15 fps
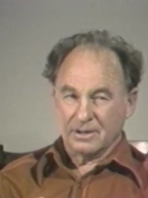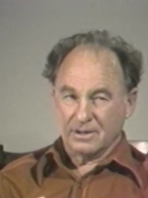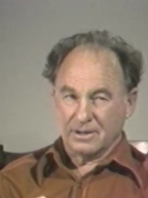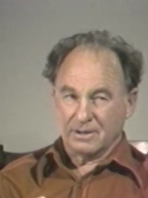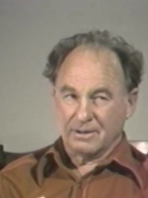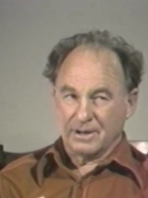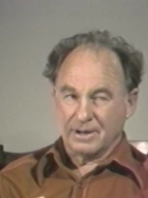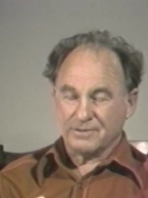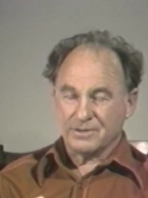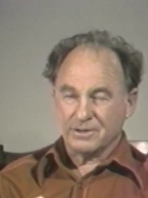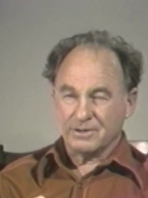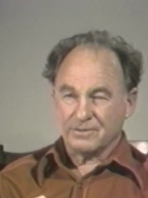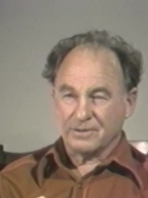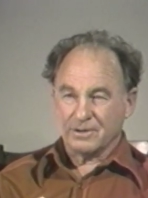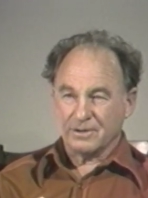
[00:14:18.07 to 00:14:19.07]
Now, after
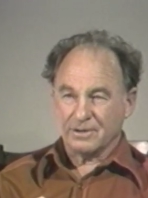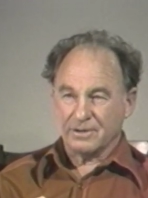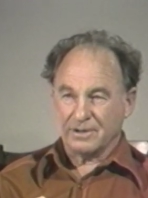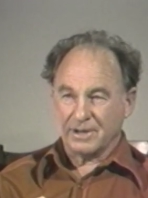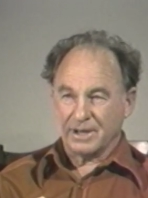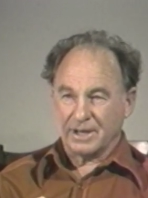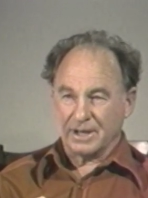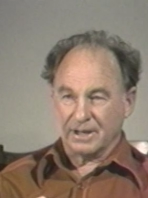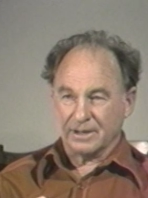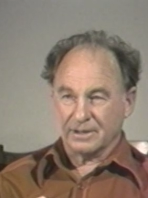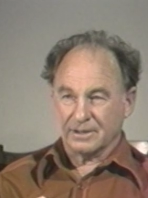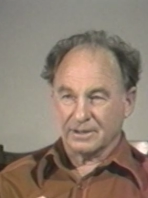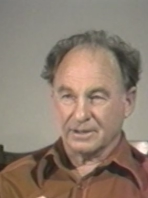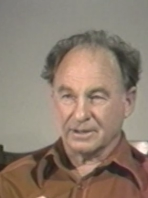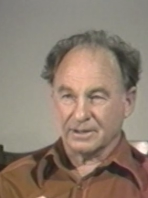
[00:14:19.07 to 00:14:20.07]
you've heard that,
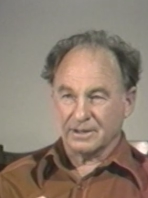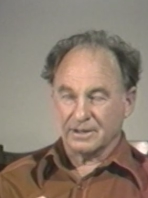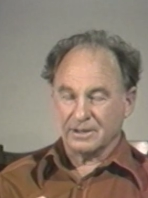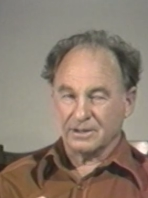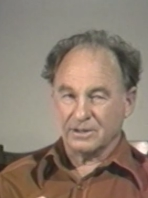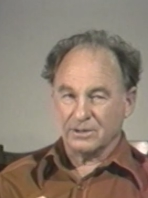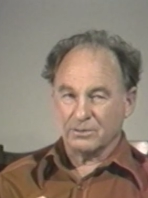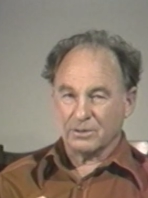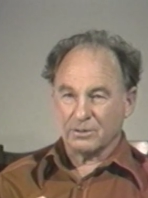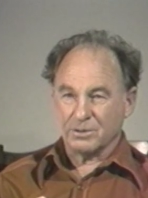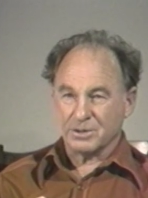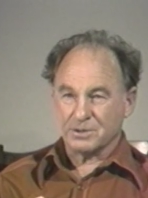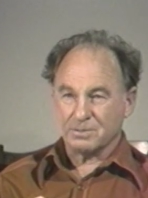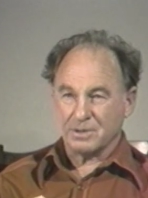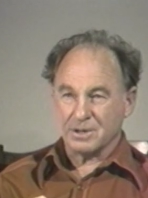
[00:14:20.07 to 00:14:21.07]
again, you are
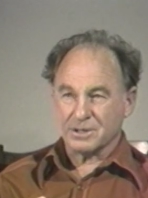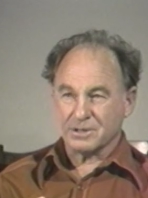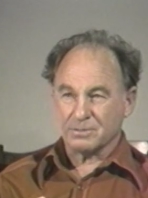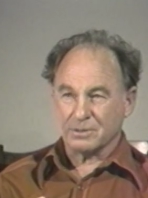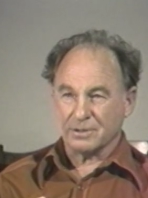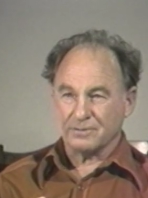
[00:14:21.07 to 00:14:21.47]
responsible.